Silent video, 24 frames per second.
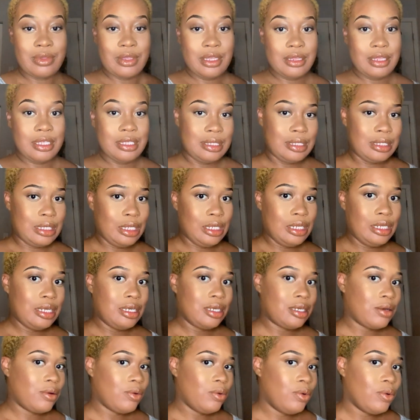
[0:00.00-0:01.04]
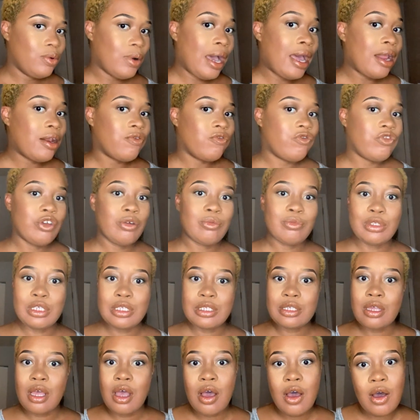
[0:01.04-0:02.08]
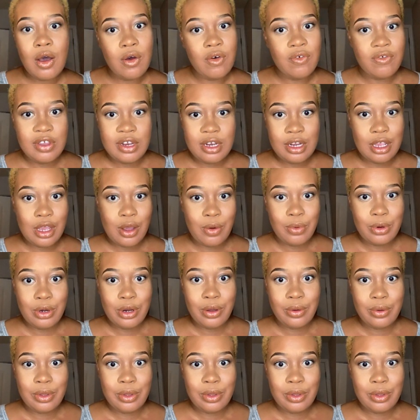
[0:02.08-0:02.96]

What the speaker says: This the look. Ooh, I done filmed this whole video with no